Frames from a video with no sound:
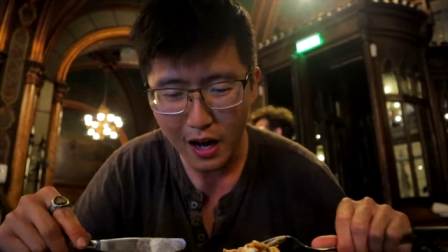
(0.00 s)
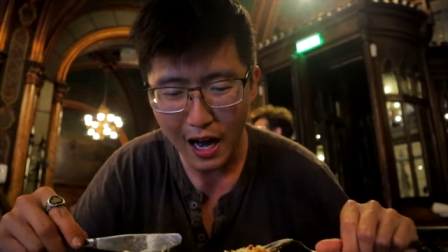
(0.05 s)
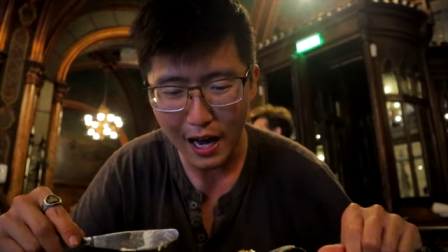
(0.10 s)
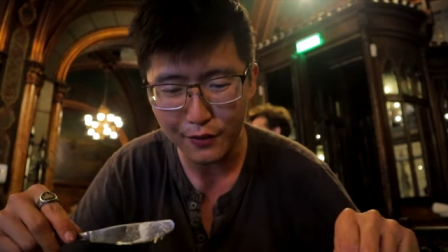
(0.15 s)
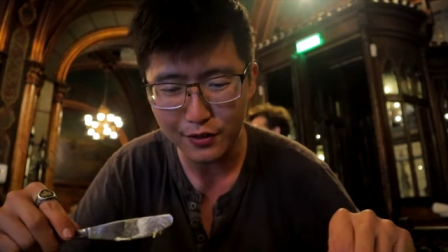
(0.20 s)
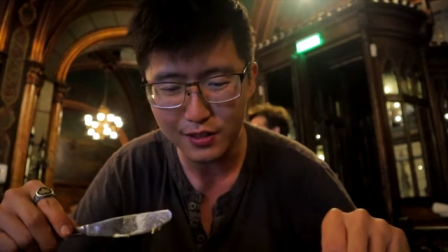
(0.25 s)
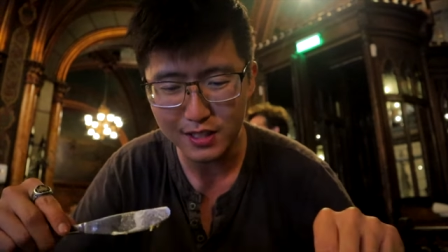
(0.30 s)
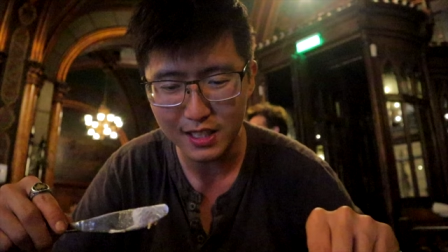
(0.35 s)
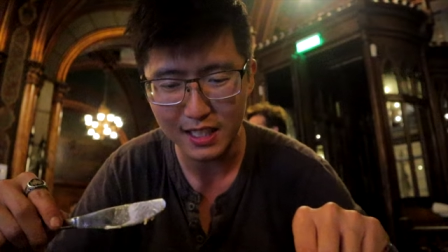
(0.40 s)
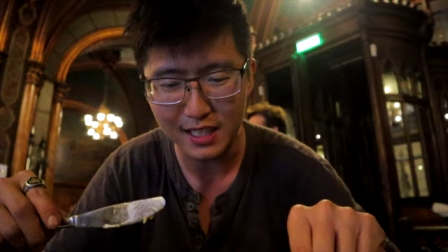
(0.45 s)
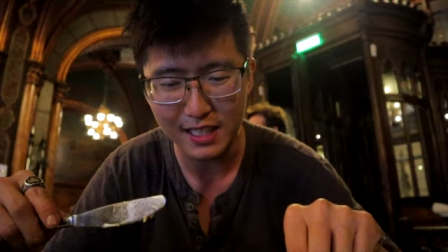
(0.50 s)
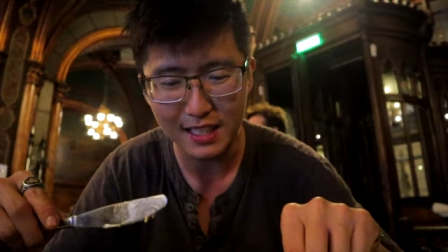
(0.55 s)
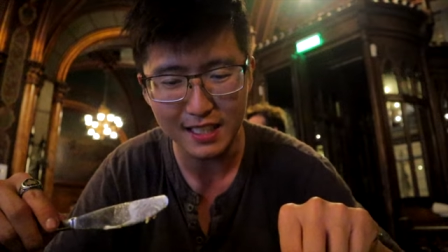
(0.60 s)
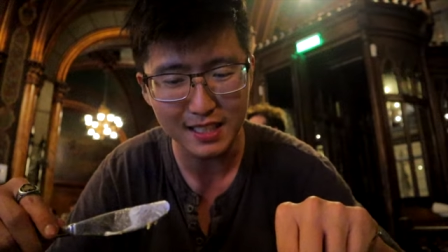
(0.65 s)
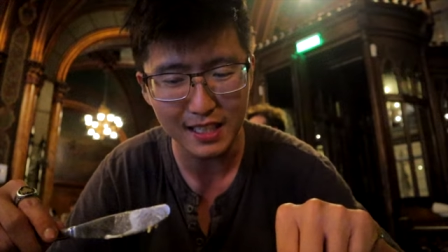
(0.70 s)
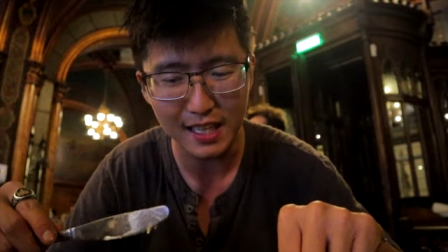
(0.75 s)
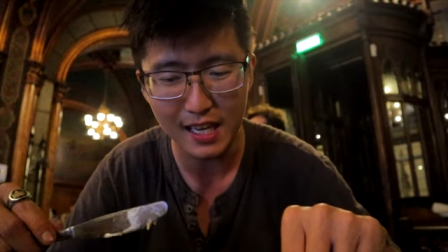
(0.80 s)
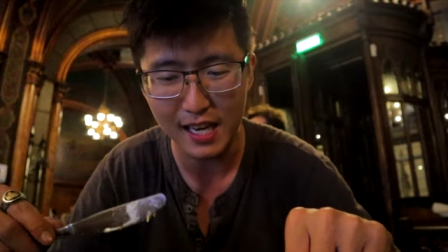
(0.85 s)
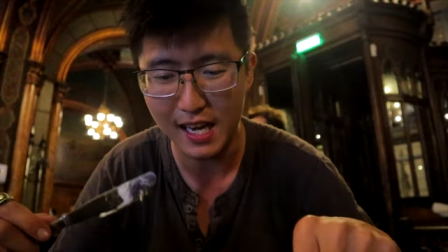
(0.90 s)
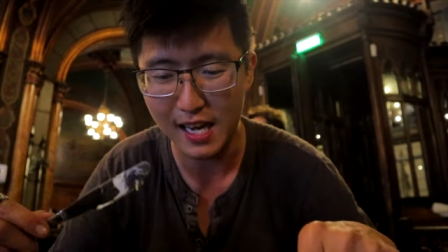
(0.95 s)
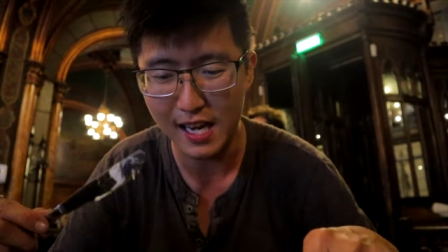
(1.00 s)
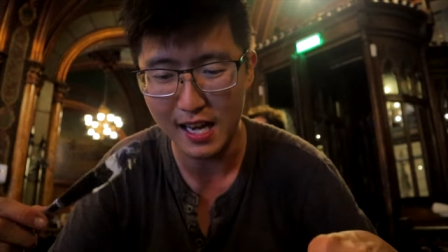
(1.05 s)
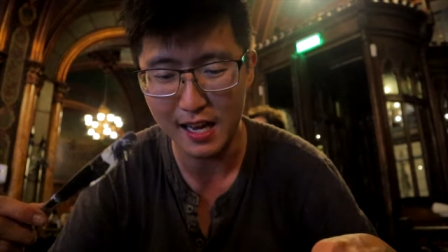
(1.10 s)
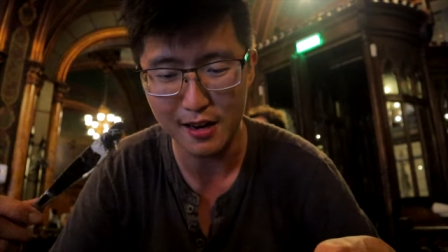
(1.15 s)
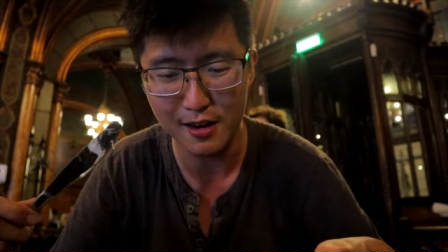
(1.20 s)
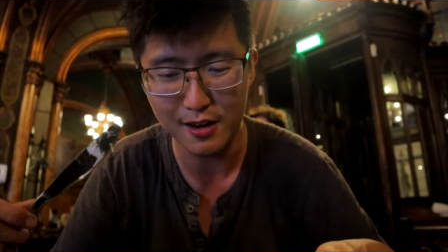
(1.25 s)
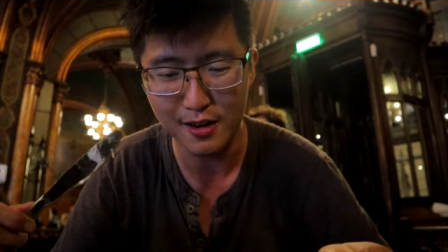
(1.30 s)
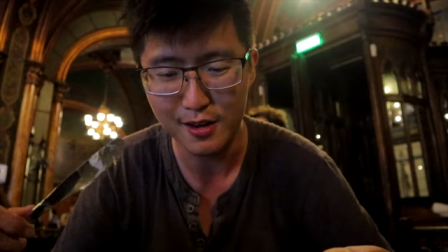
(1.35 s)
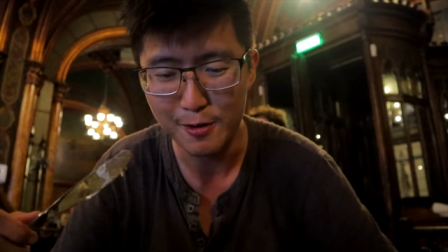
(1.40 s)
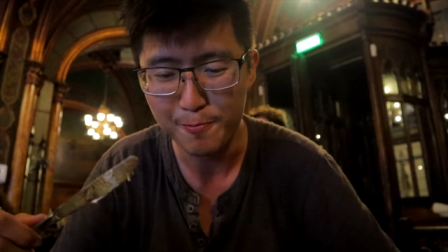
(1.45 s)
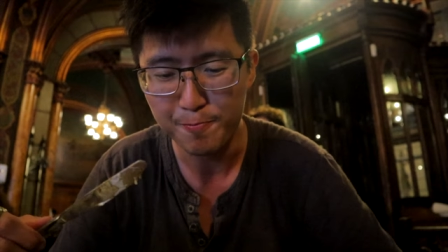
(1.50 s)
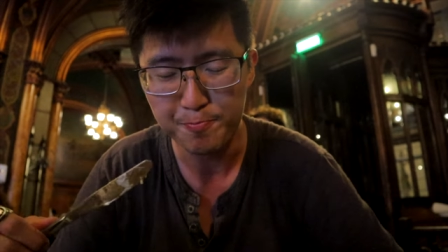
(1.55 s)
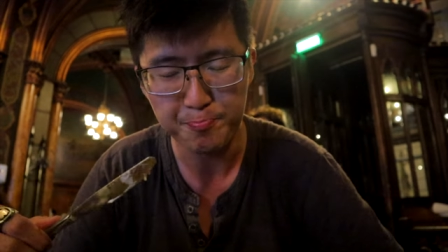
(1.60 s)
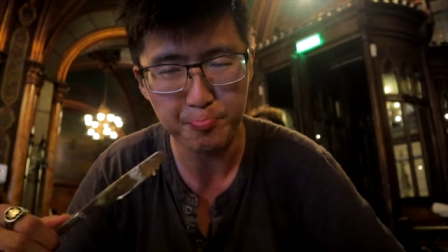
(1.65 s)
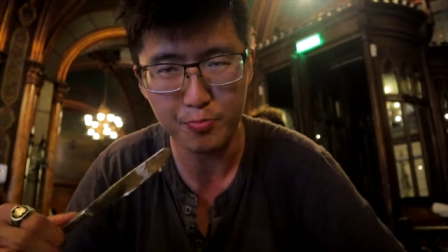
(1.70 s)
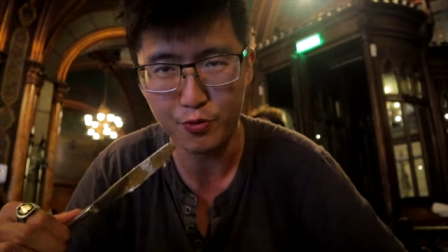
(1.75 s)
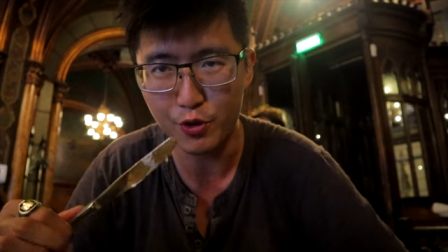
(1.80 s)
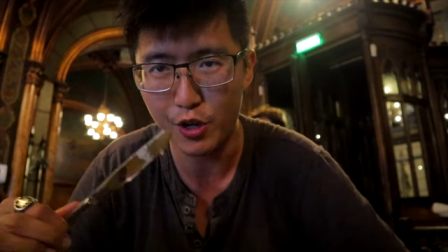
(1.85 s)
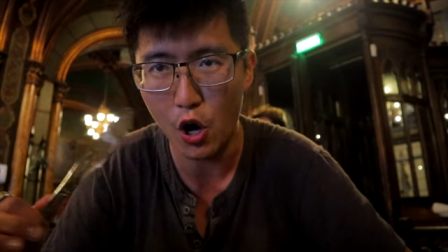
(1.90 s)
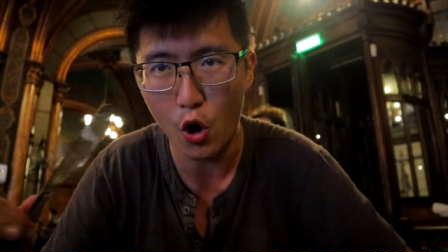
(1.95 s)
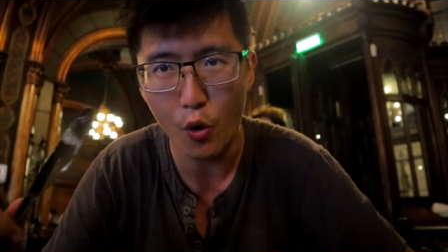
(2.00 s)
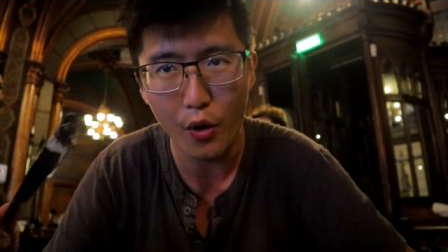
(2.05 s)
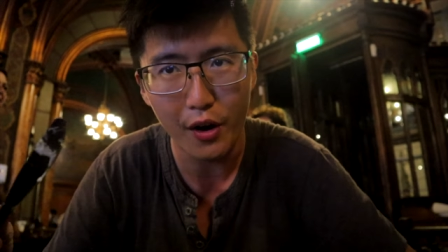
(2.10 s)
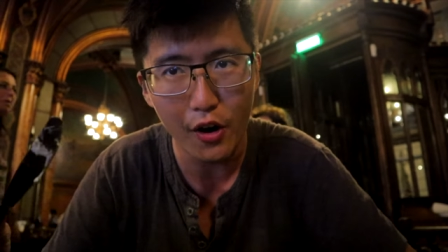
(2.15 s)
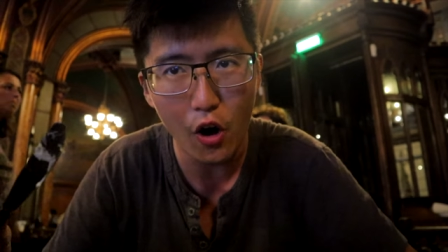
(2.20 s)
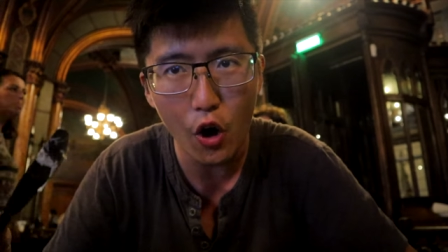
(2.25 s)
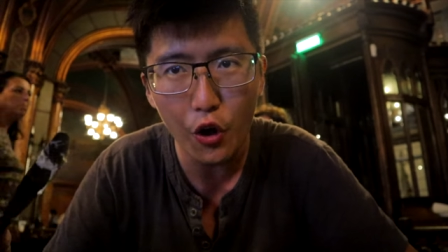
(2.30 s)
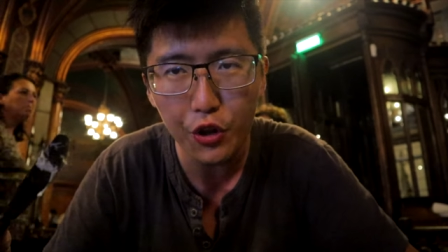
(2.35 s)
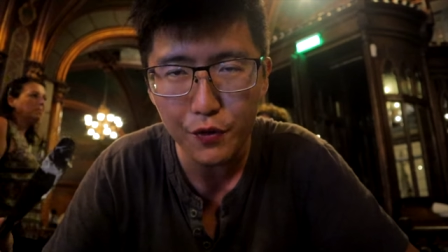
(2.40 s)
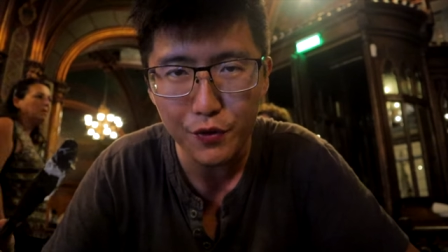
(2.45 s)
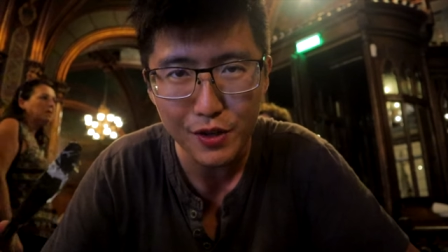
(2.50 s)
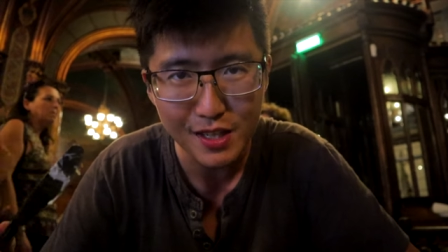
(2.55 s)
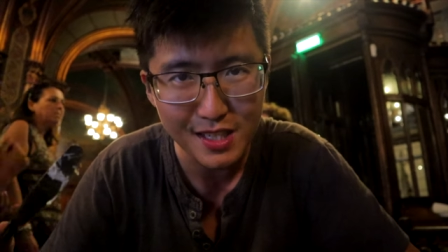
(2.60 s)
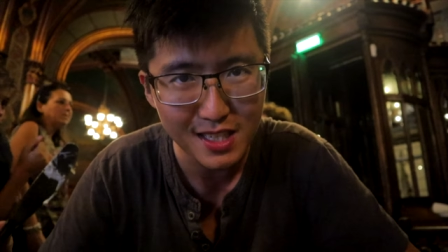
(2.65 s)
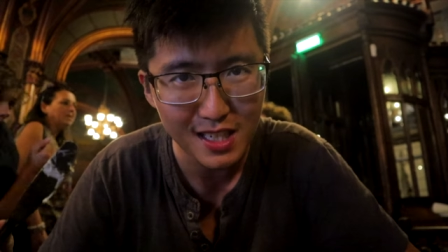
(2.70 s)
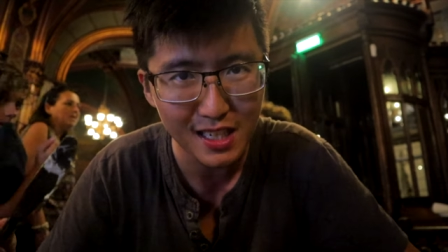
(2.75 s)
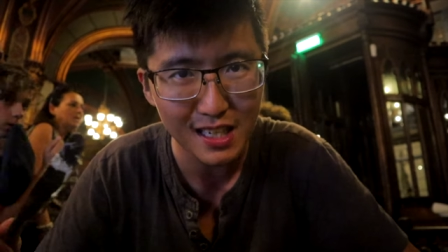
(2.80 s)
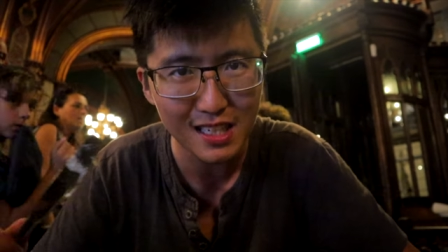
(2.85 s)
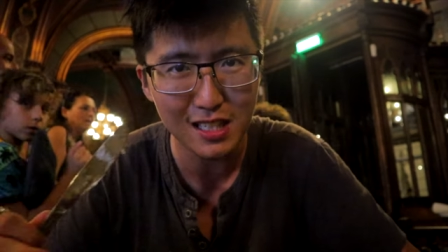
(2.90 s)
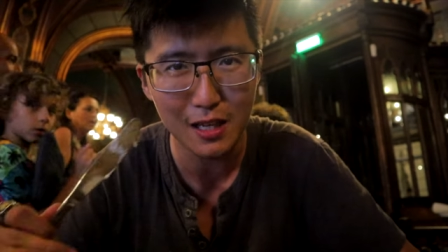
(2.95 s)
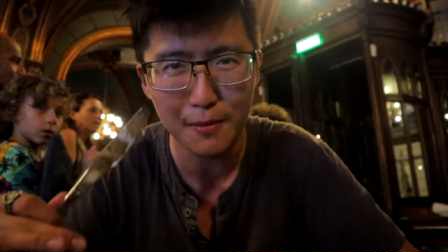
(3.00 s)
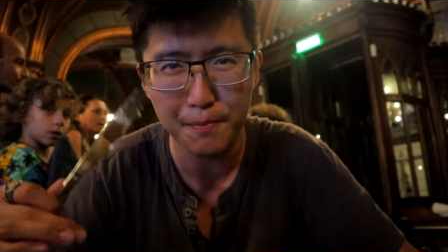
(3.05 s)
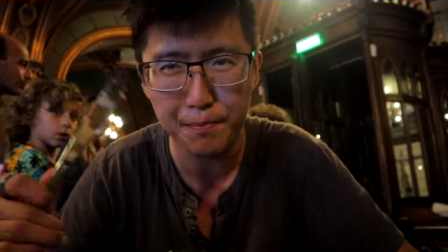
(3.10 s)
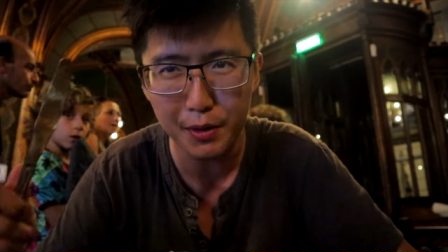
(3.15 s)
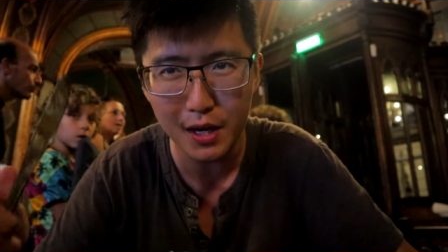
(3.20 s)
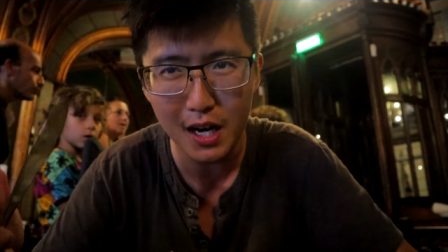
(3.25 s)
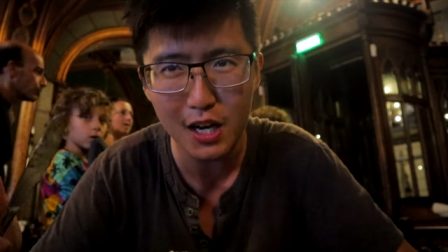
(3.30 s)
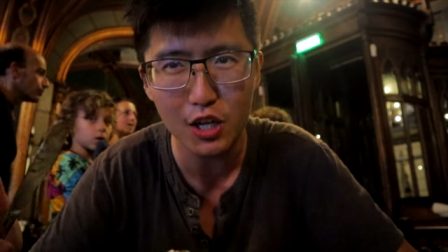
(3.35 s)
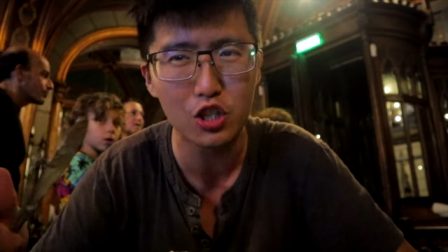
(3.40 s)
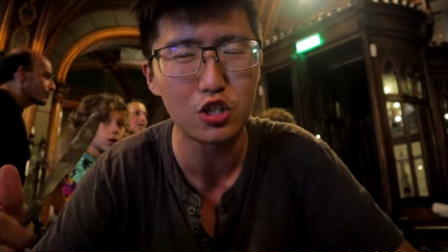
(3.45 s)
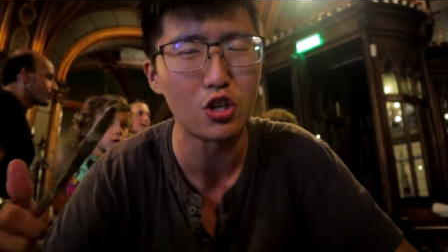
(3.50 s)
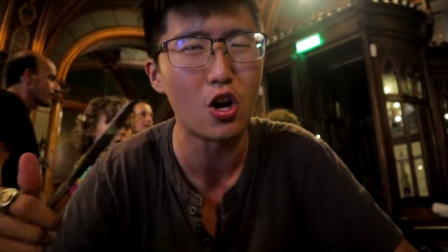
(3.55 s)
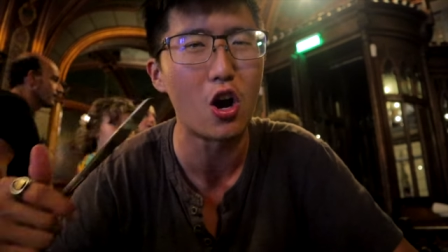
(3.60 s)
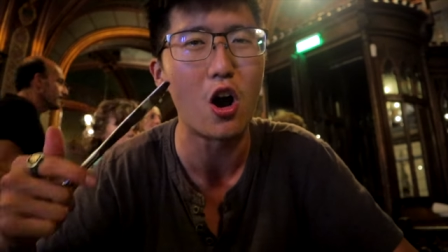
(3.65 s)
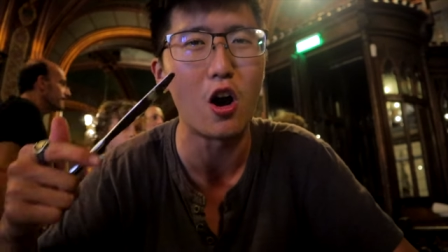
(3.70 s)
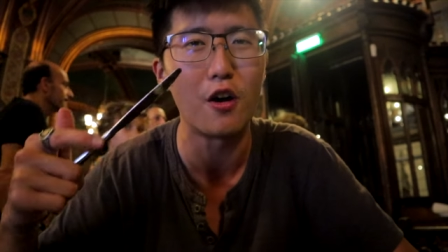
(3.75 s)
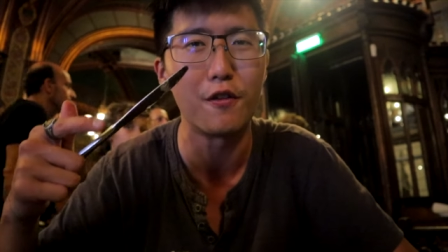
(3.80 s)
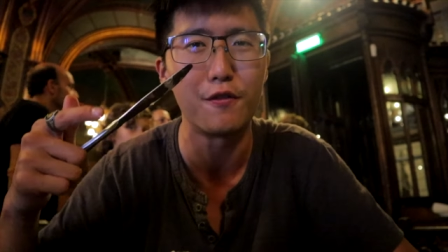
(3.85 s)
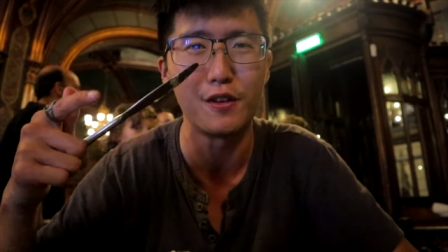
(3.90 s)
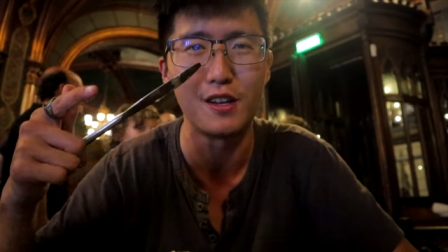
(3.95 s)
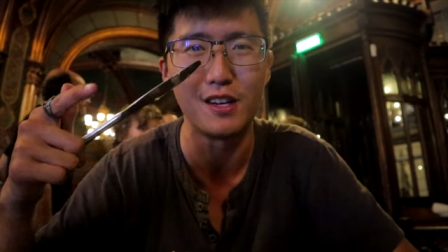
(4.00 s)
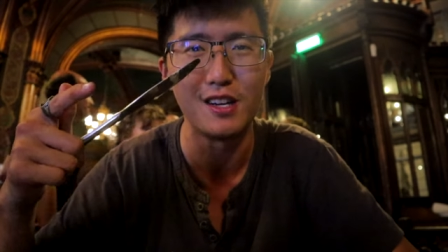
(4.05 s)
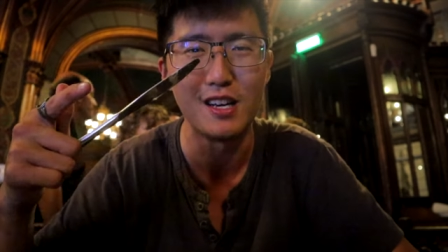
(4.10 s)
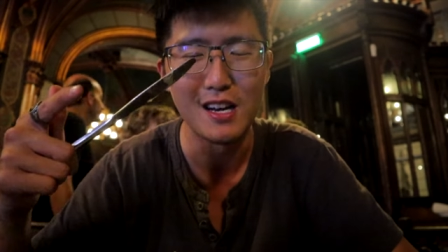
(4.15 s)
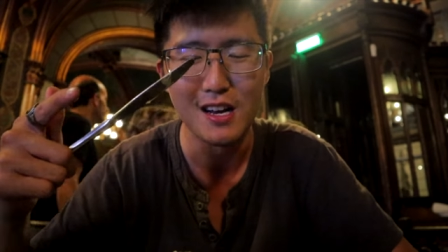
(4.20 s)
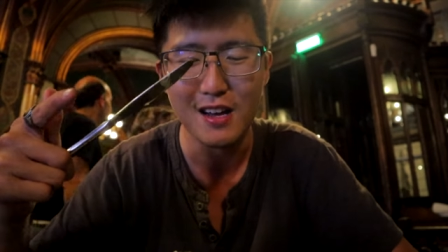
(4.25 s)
I've seen it in, you know, in all different cities, in Brasov and